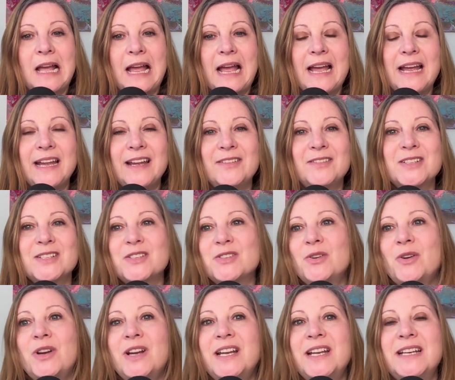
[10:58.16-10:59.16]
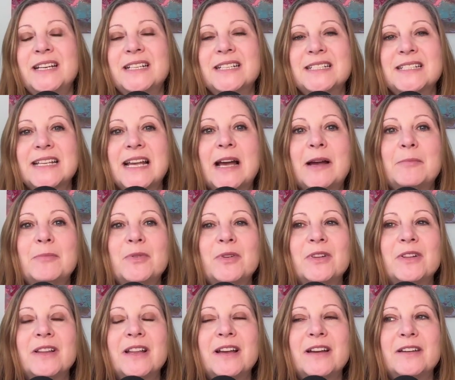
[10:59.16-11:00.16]
I have a story, an
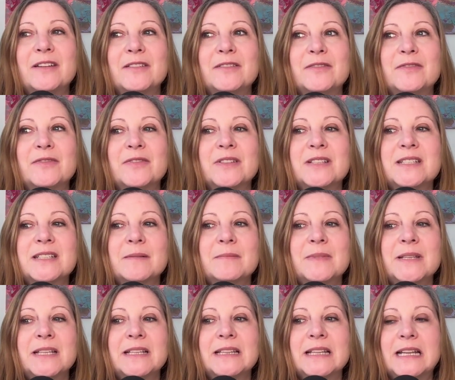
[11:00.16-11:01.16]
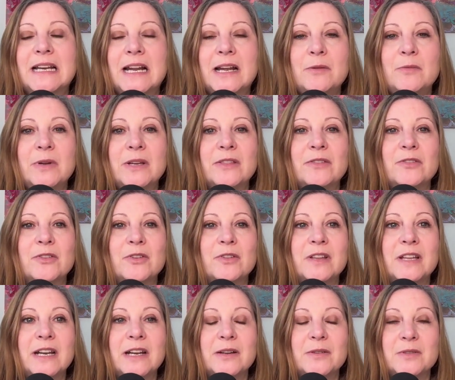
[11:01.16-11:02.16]
example of something that I went through
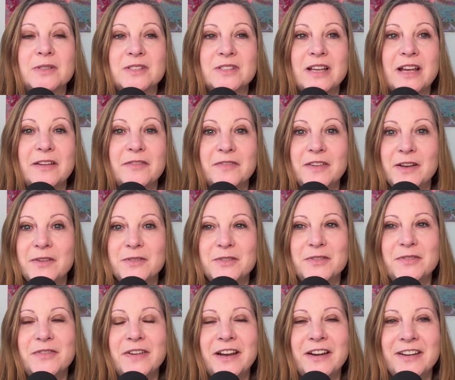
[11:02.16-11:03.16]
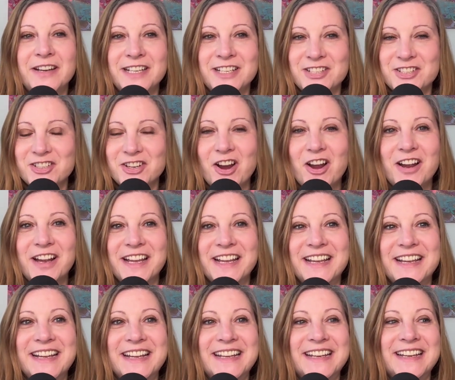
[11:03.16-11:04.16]
that I found very
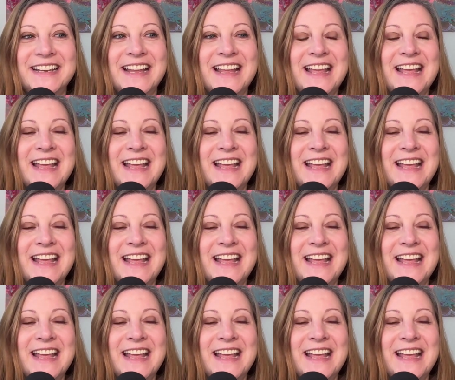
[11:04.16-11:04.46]
shocking and